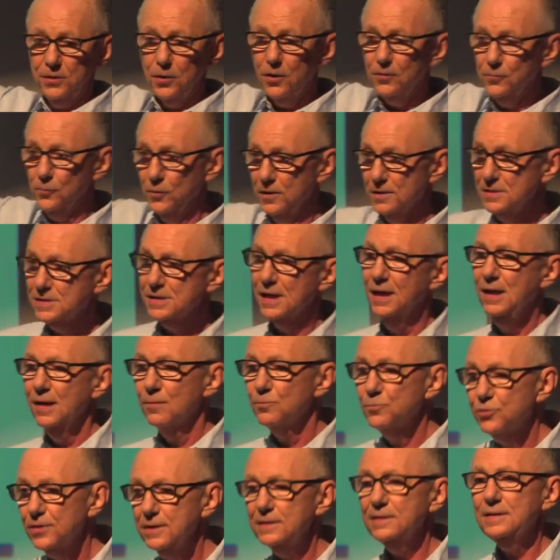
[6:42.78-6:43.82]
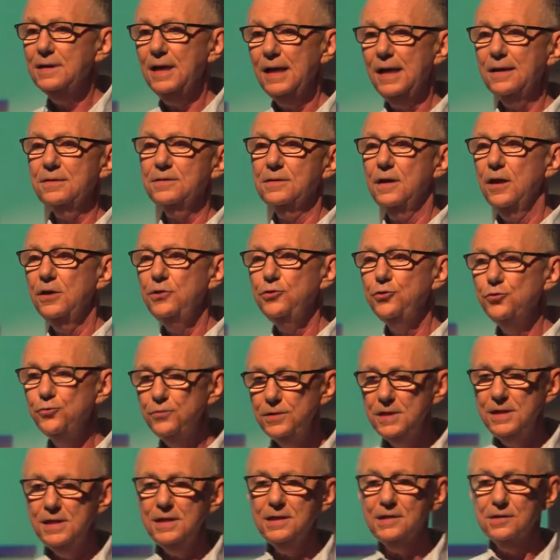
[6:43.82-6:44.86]
onwards, Britain had a
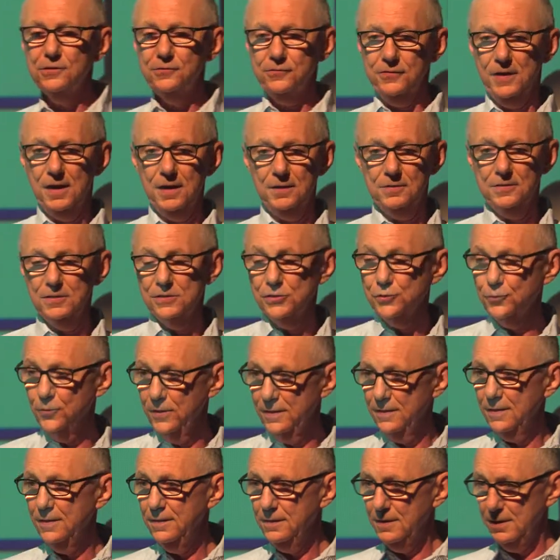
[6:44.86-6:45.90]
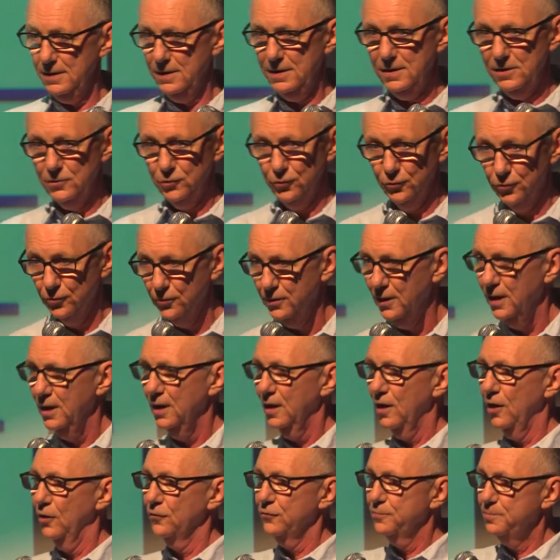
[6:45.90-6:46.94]
unique advantage within the EU
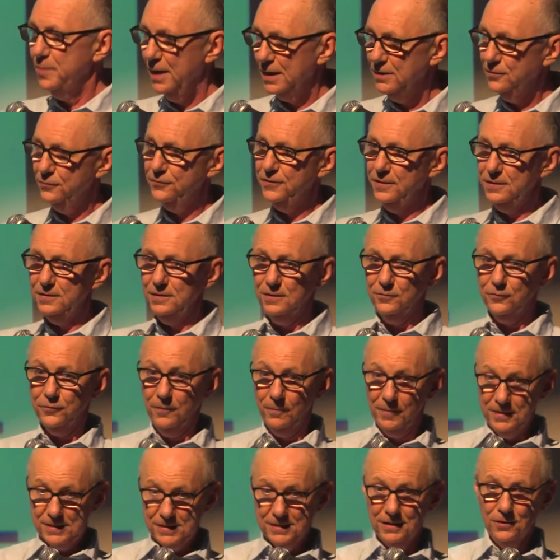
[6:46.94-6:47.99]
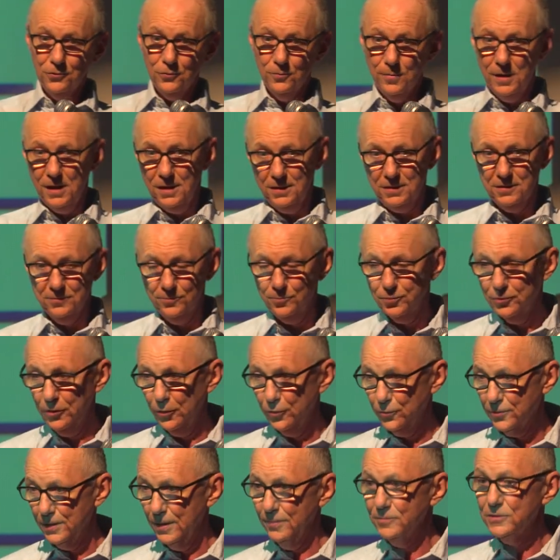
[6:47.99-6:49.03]
of benefiting from the single market
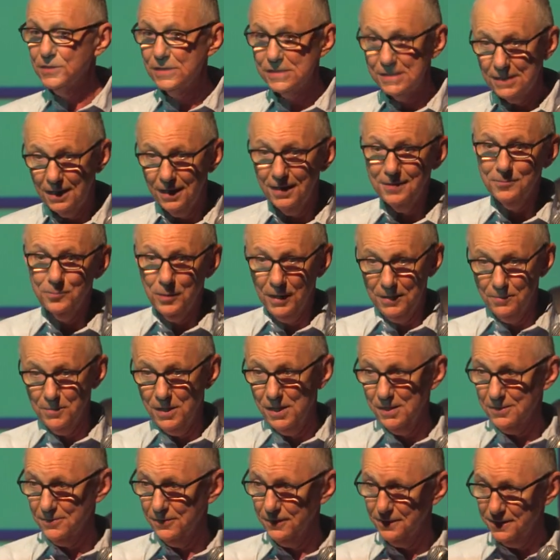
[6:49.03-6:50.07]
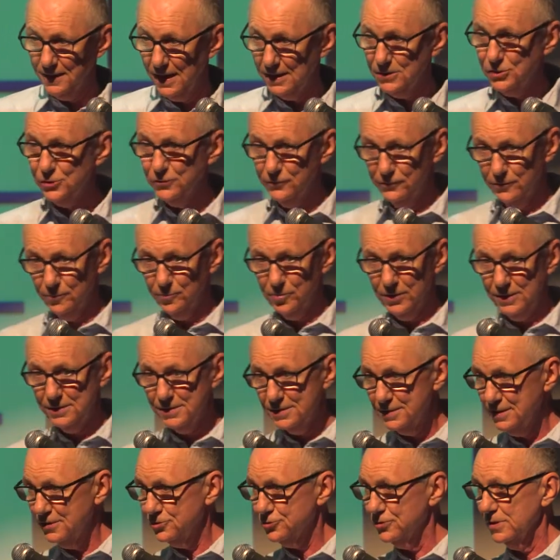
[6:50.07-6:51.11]
program designed by Margaret Thatcher for
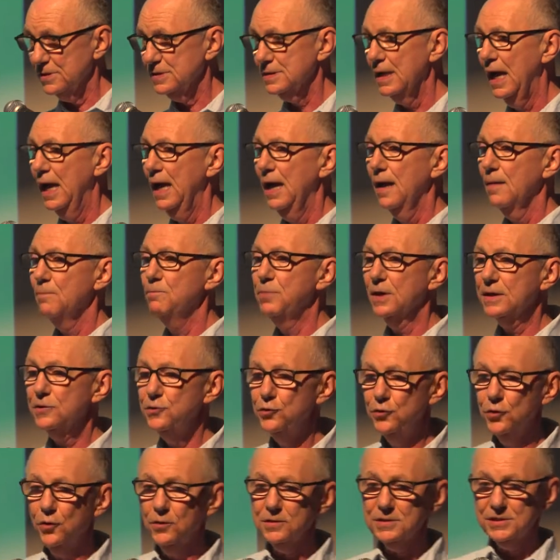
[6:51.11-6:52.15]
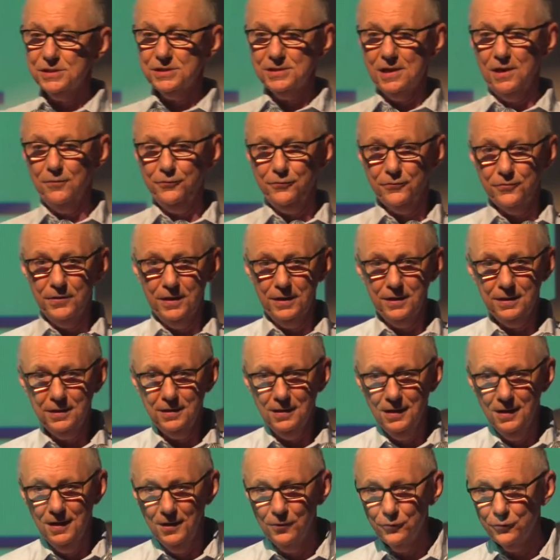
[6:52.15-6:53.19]
Britain's interests, but not suffering
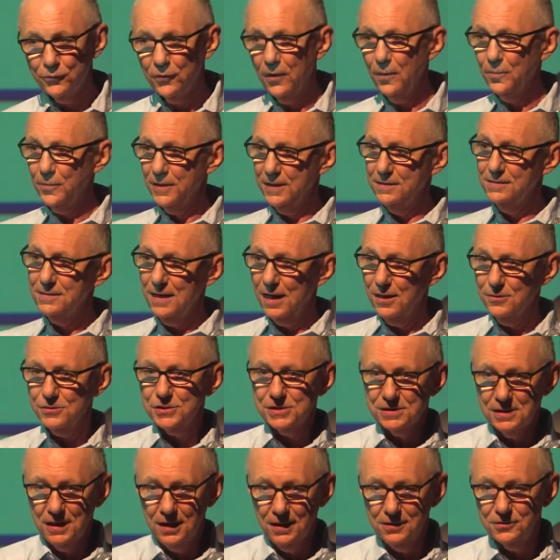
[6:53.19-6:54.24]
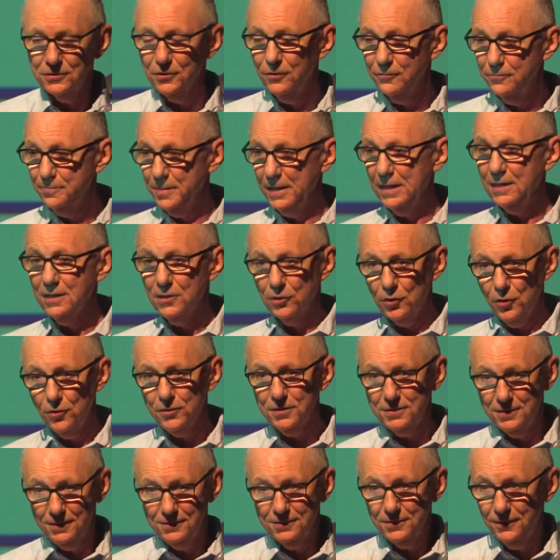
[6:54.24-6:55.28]
from the downside of being
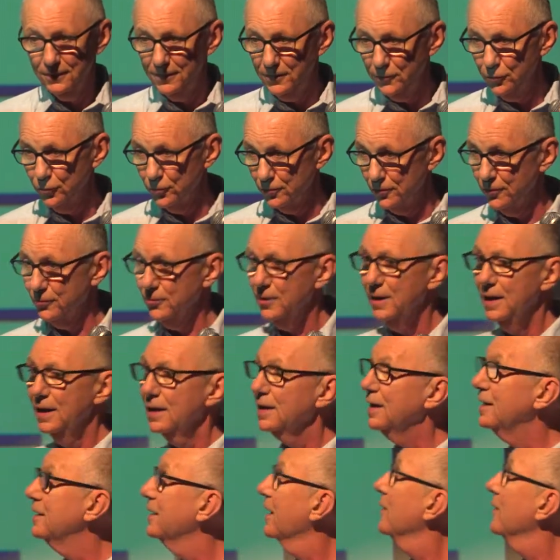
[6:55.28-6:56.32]
locked into the euro. In